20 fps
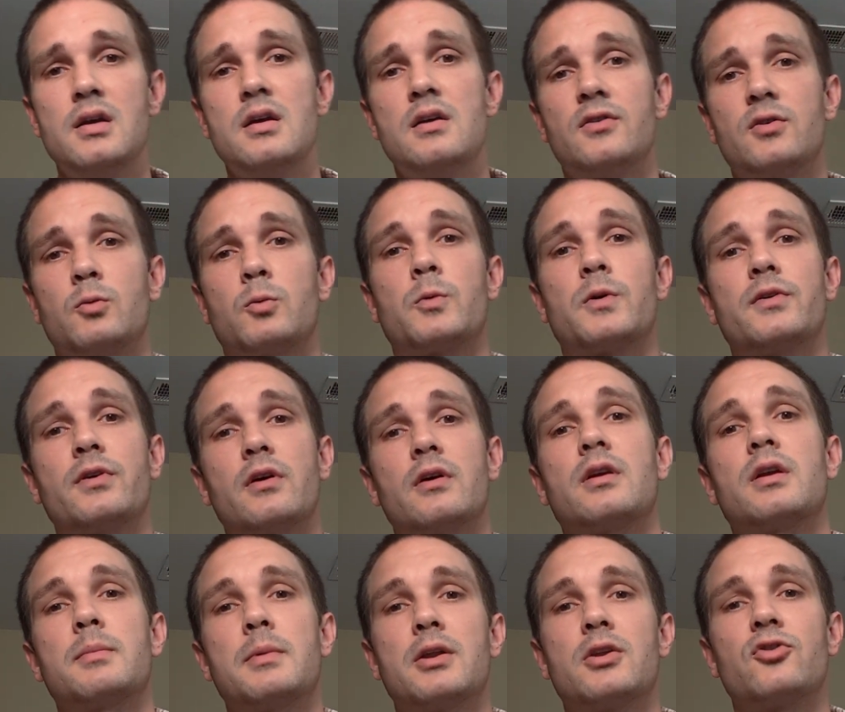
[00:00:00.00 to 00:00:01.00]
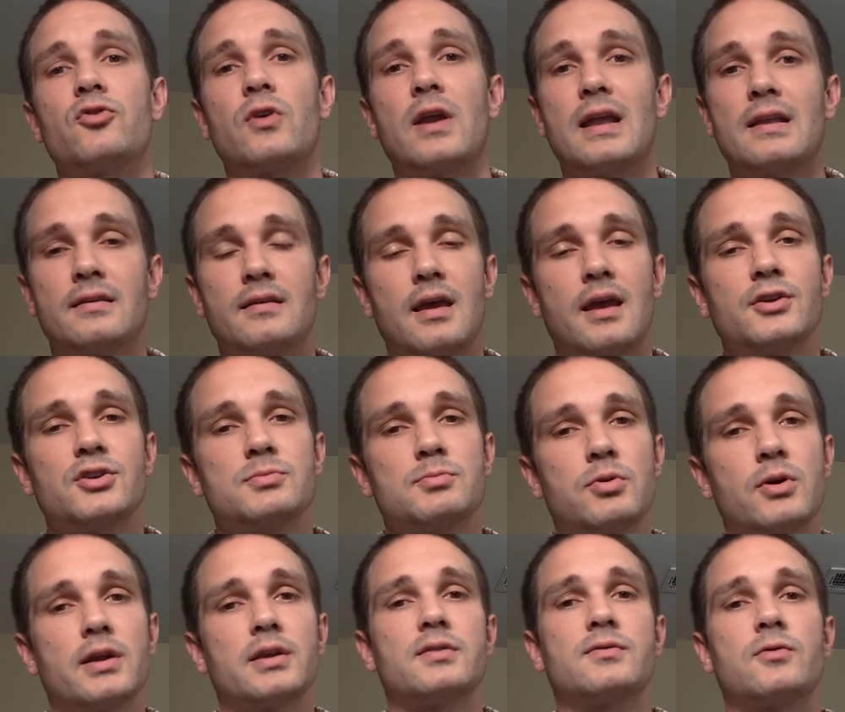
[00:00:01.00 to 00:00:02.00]
So when we're talking about a transaction
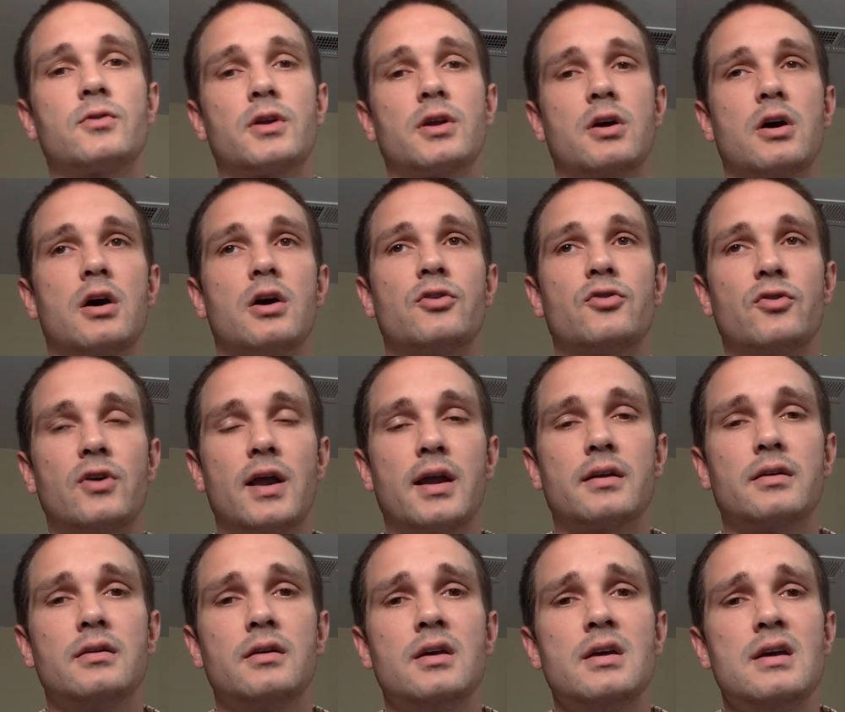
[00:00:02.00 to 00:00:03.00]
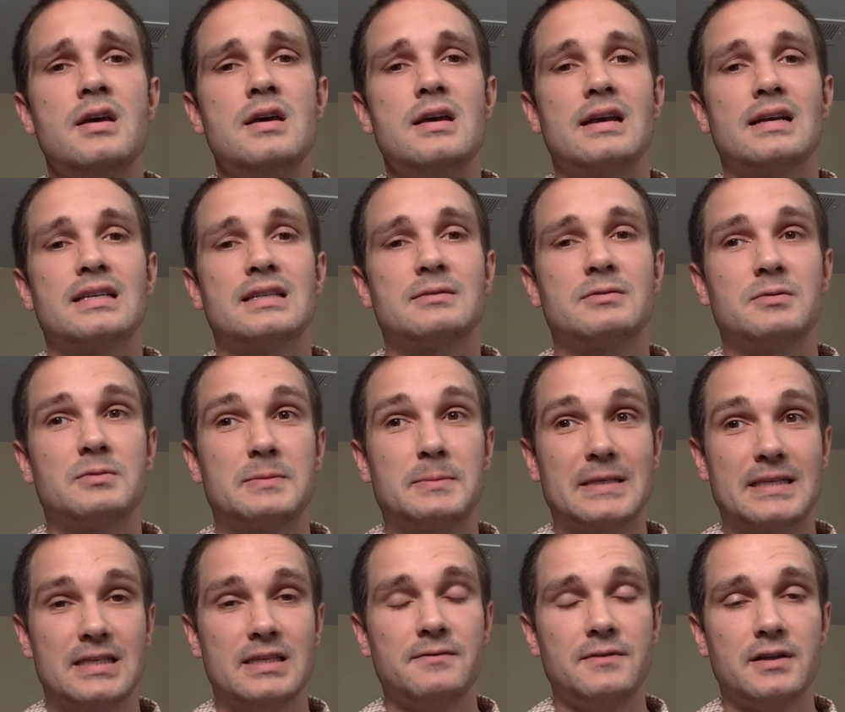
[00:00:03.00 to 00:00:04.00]
price for a contract,
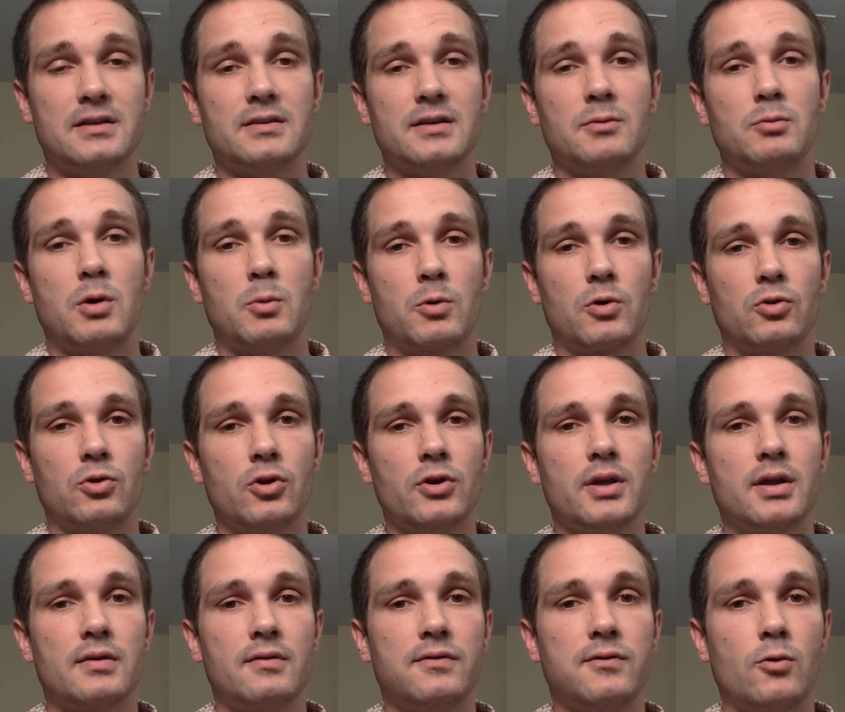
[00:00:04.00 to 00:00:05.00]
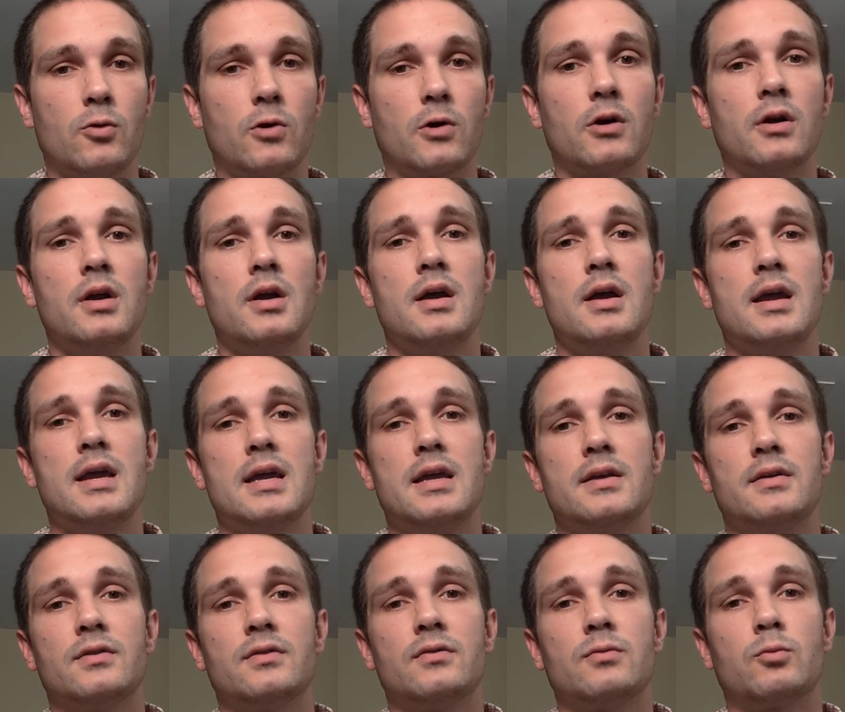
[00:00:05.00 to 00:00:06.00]
specifically what we're looking for
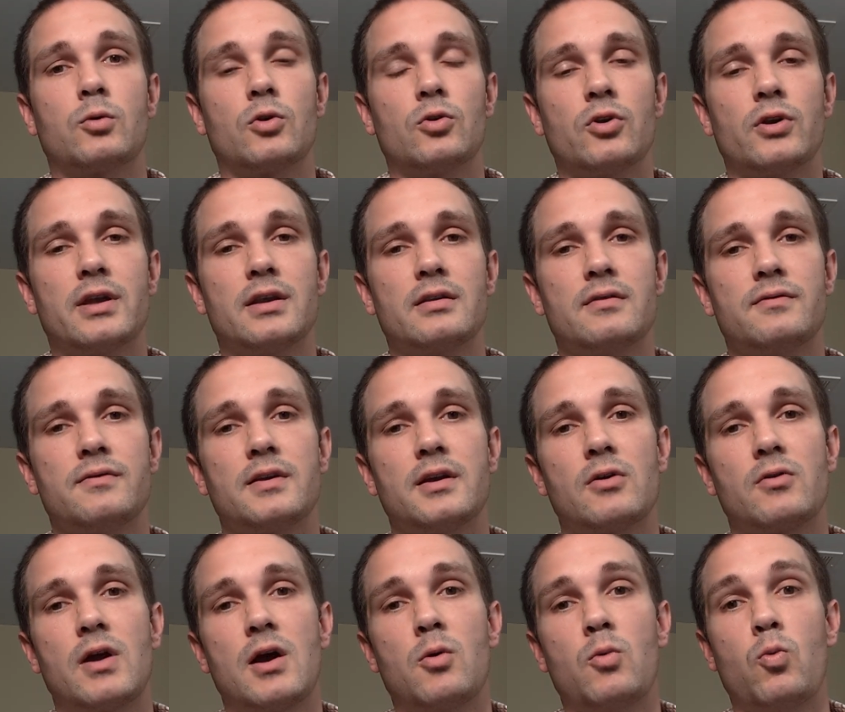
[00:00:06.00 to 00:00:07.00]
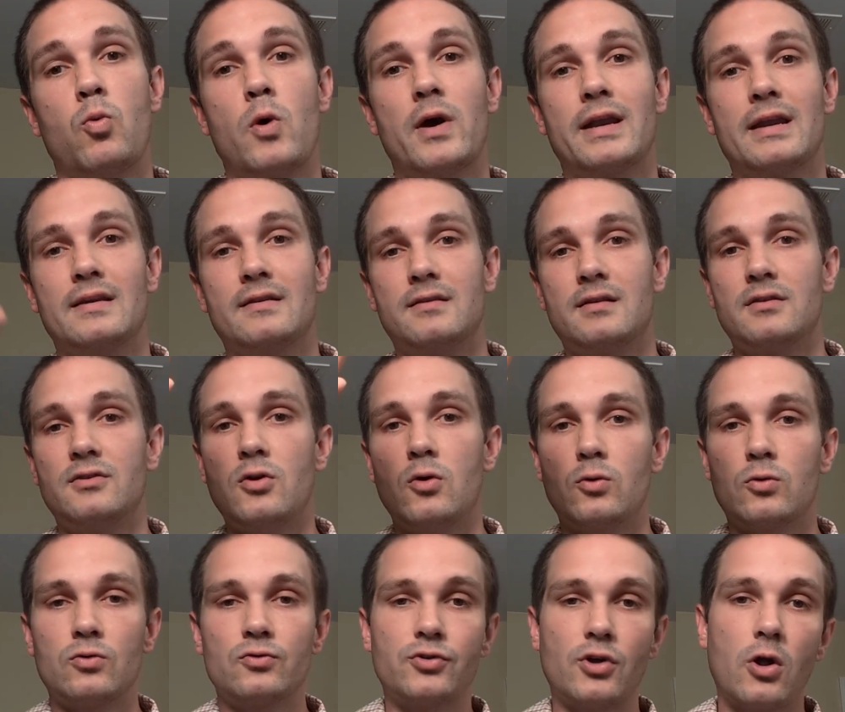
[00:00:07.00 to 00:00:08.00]
is we're looking to figure out what is the
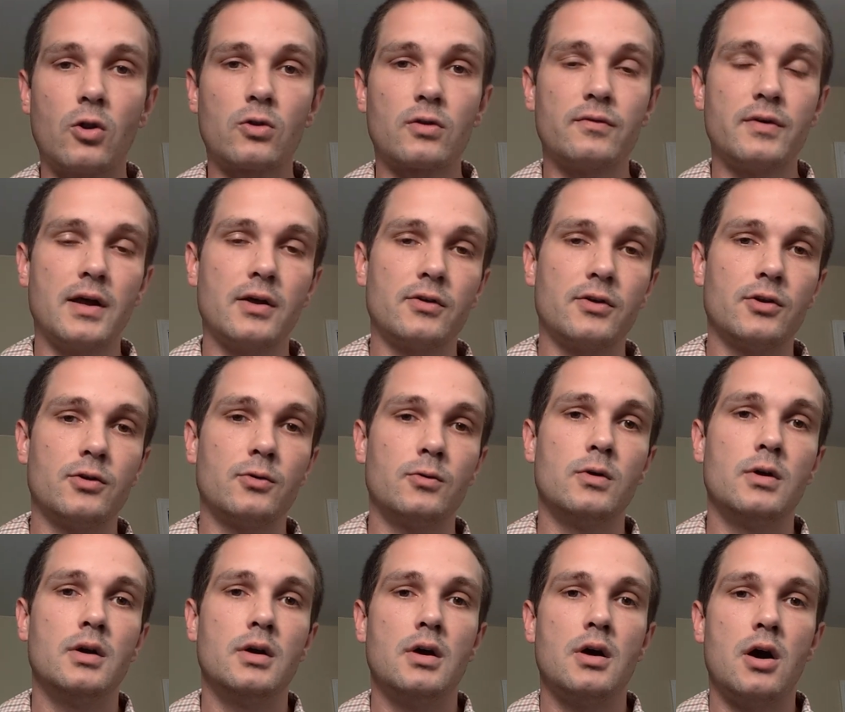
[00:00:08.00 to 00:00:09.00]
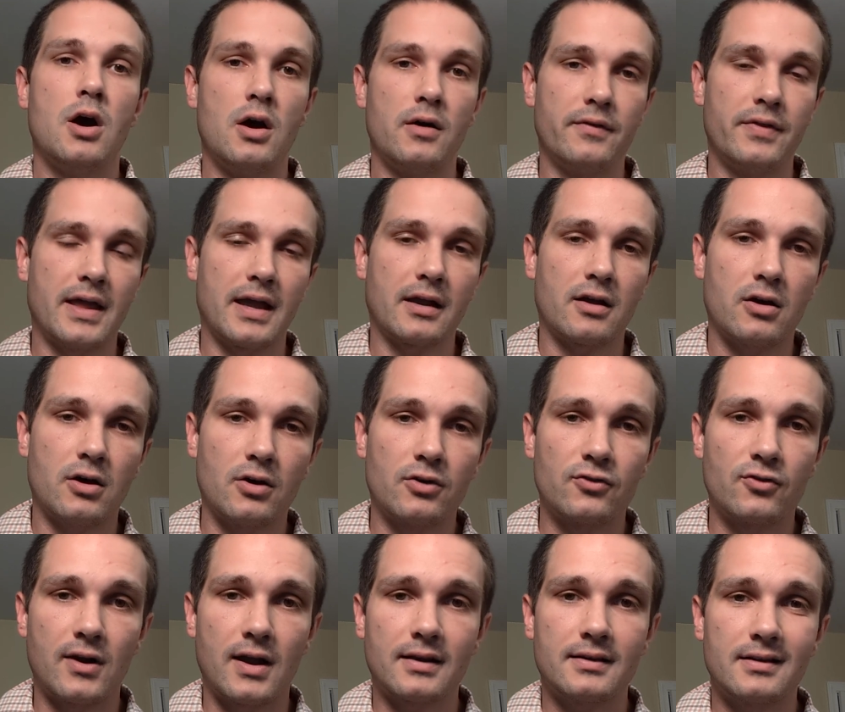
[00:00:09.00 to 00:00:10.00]
total dollar value of that
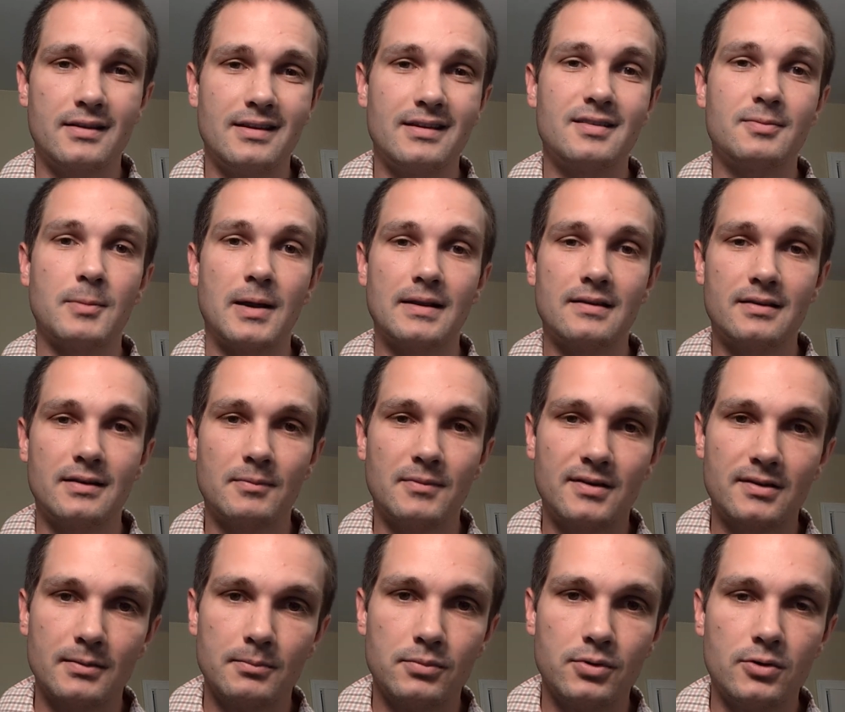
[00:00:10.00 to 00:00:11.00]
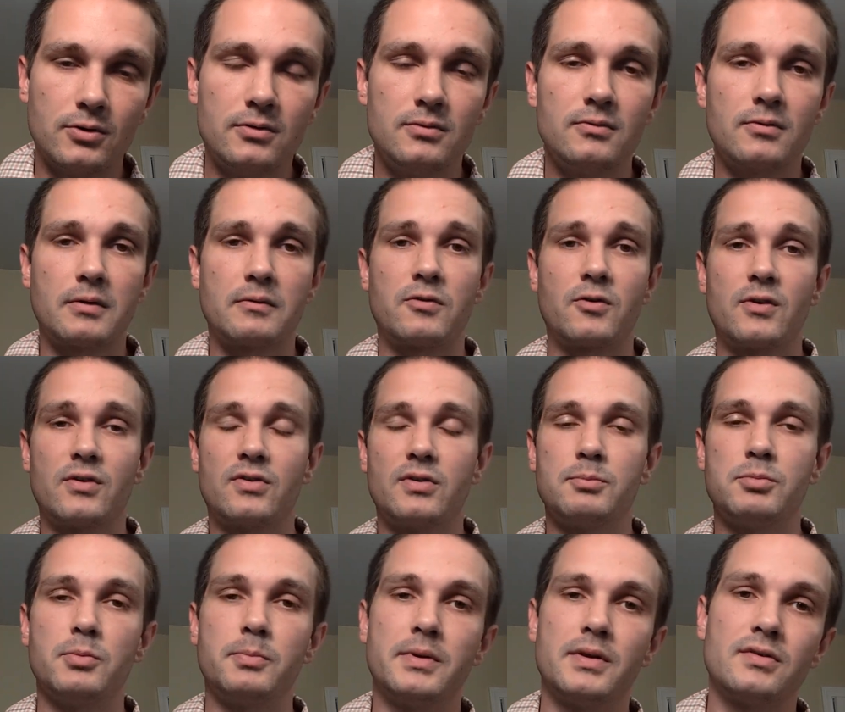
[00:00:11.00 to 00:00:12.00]
contract. And this might seem simple. For a
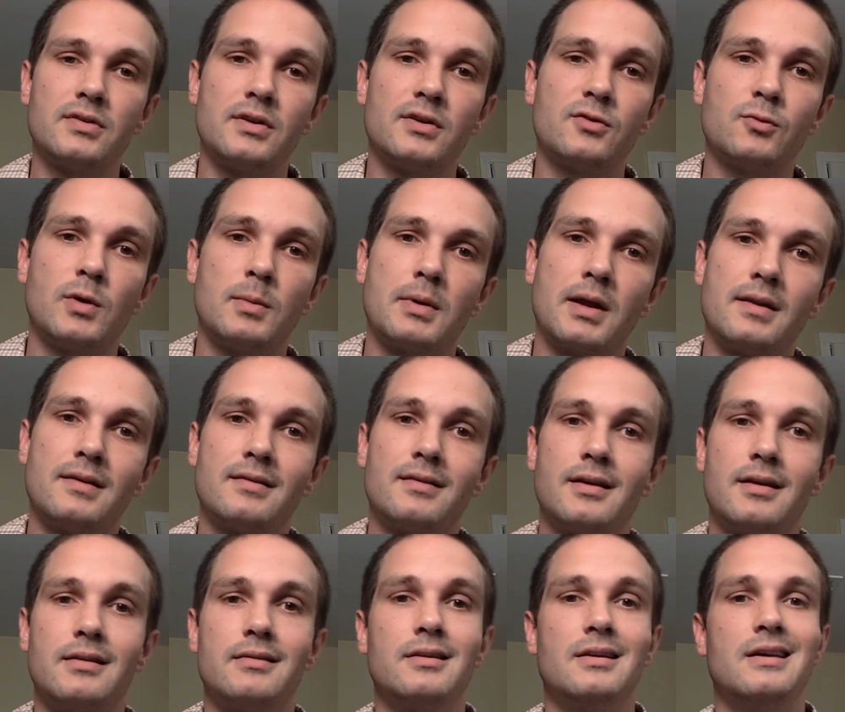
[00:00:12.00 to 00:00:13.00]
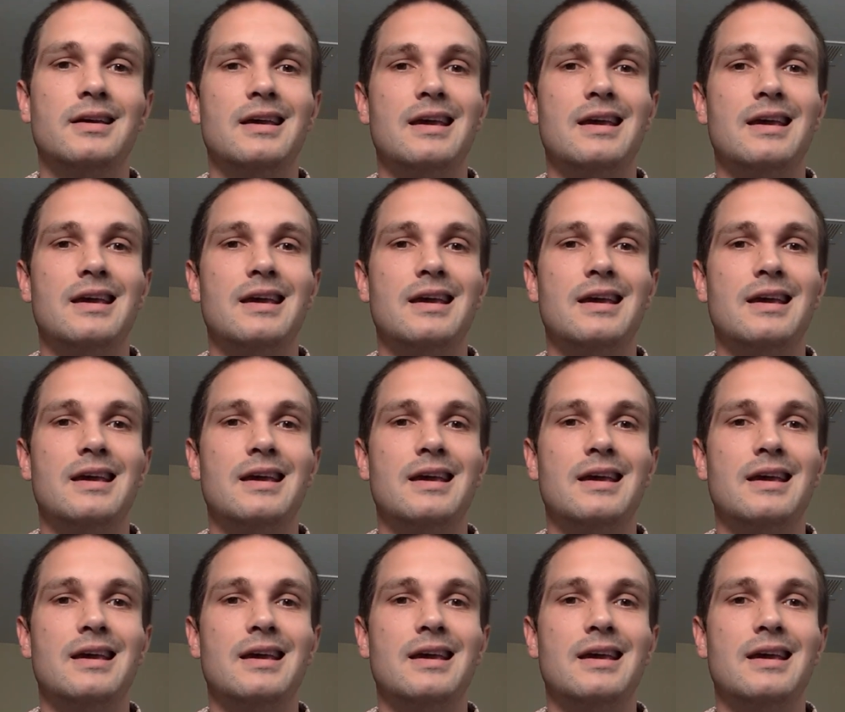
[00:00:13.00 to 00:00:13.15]
simple business, we might say,